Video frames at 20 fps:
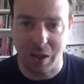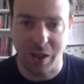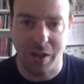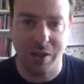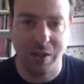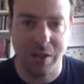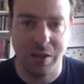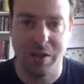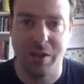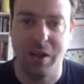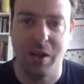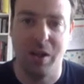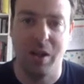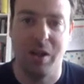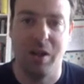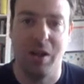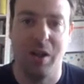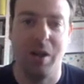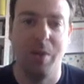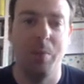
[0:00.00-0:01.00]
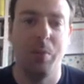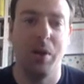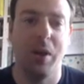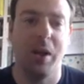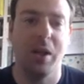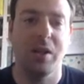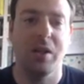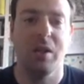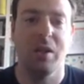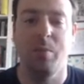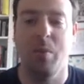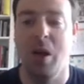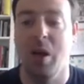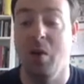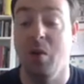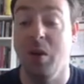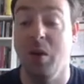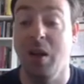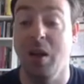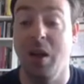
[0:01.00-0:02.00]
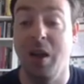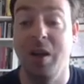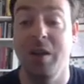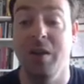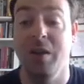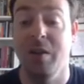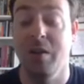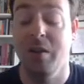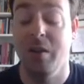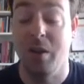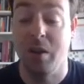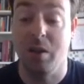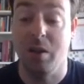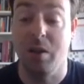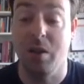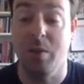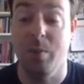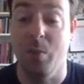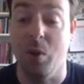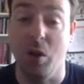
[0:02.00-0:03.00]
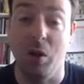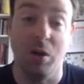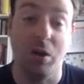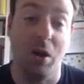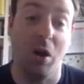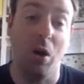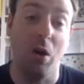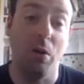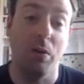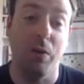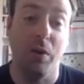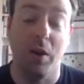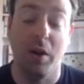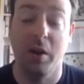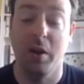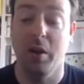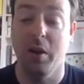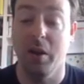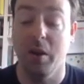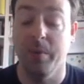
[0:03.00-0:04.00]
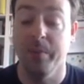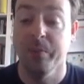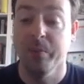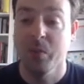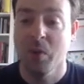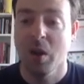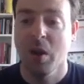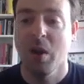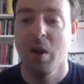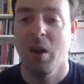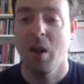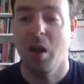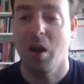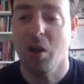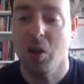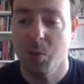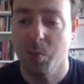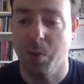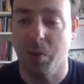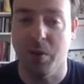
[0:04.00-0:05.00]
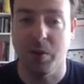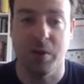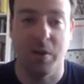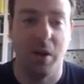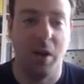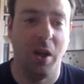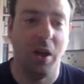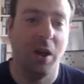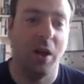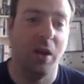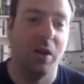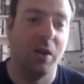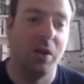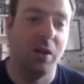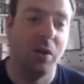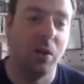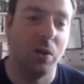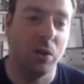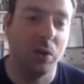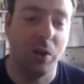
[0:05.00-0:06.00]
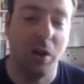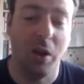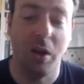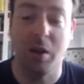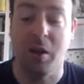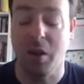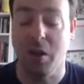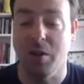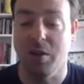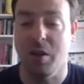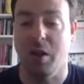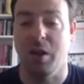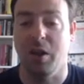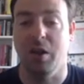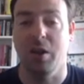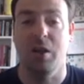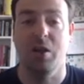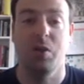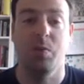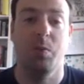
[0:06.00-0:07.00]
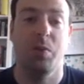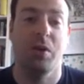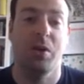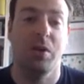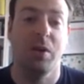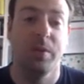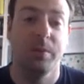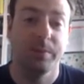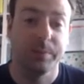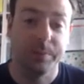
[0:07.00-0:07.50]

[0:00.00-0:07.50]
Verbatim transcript: letters that implicated Mary in the the murder of her husband, uh, Lord Darnley, her second husband